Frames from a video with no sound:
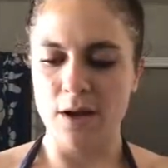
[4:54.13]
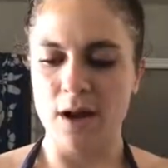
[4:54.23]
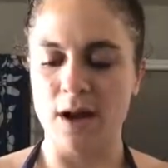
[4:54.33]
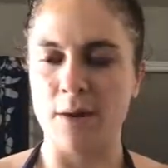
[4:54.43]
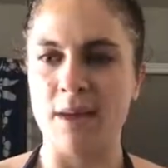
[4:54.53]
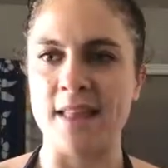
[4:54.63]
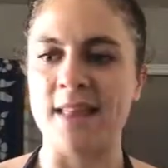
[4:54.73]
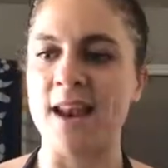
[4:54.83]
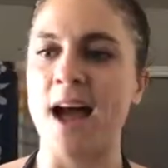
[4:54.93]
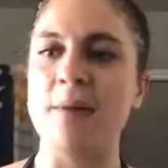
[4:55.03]
And
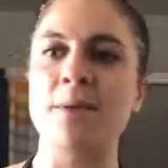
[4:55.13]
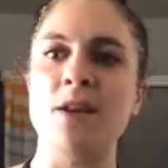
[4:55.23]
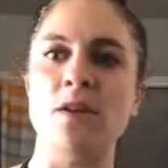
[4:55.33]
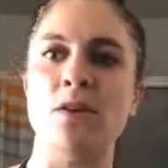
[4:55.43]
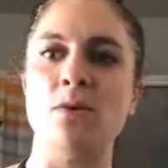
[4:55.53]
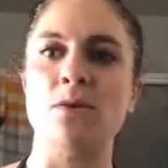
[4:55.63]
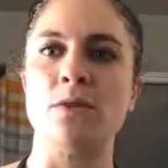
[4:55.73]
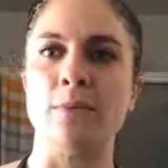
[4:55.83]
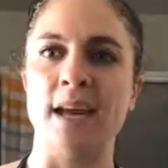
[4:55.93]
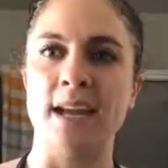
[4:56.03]
then I'm gonna
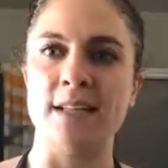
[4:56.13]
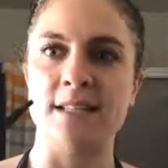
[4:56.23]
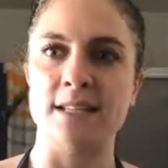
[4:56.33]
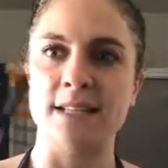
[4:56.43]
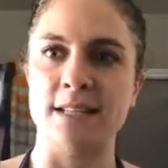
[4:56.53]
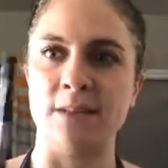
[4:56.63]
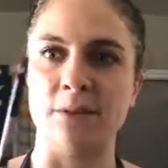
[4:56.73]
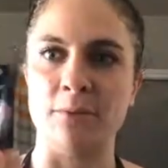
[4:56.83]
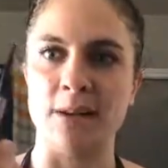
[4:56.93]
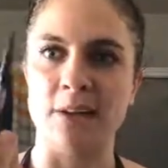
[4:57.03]
use my handy dandy
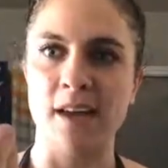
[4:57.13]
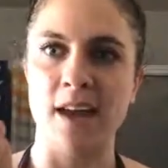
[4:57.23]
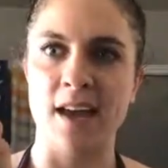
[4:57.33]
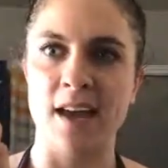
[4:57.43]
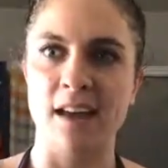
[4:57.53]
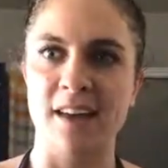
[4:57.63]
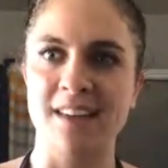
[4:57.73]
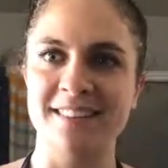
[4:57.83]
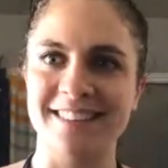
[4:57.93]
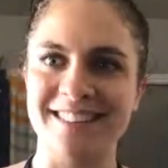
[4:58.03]
little Mary Kay.
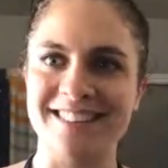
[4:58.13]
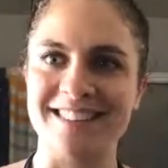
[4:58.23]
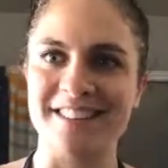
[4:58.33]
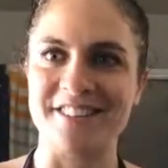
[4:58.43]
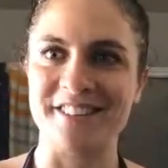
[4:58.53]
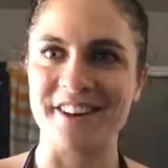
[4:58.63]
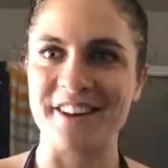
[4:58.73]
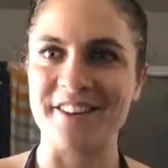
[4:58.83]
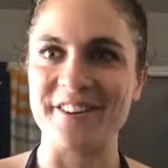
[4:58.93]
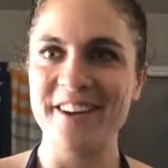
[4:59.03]
Got this years
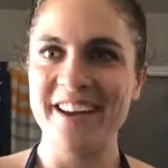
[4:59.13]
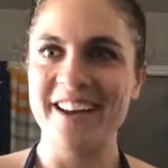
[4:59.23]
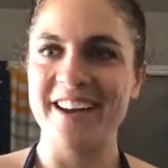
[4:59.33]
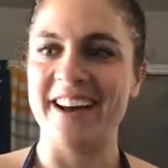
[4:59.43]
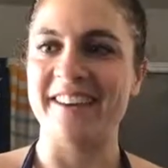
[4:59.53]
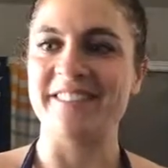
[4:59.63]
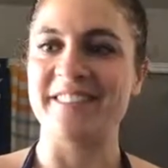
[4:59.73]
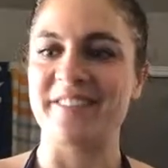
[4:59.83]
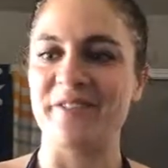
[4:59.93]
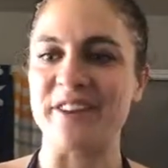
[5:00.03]
ago. It
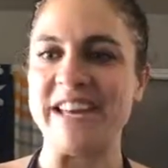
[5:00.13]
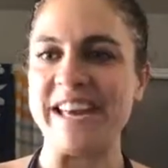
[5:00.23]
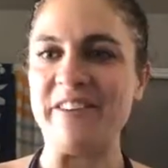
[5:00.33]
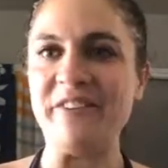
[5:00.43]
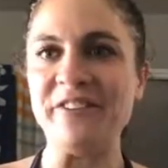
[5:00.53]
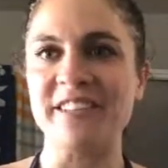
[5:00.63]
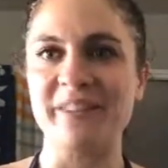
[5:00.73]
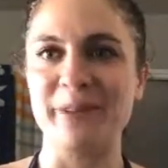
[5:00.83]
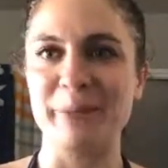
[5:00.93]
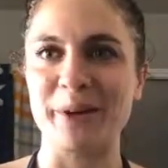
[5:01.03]
was a free gift
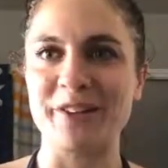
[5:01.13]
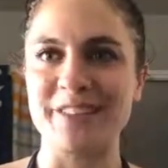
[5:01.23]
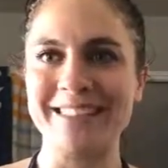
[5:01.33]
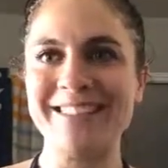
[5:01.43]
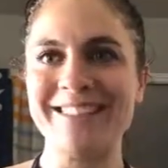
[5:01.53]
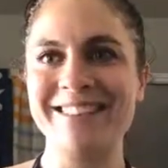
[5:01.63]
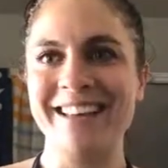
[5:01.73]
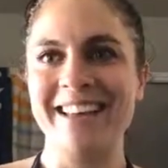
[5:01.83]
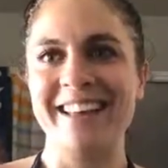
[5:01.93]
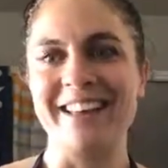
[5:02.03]
with purchase.
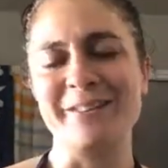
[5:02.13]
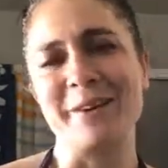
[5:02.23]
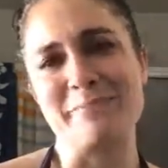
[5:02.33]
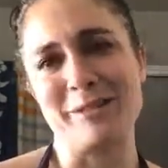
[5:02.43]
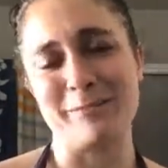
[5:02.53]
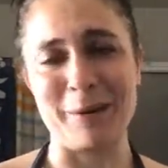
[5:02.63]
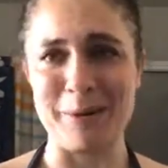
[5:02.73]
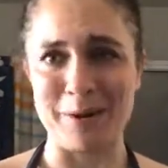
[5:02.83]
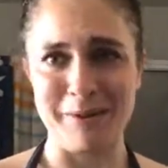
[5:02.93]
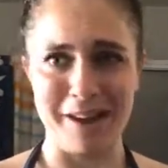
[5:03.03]
That's what I miss about
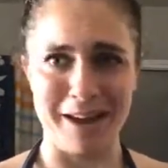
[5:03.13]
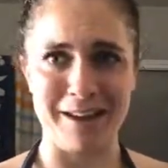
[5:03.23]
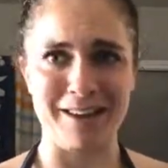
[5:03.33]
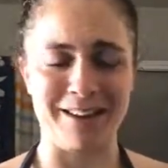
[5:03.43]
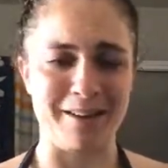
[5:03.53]
Mary Kay.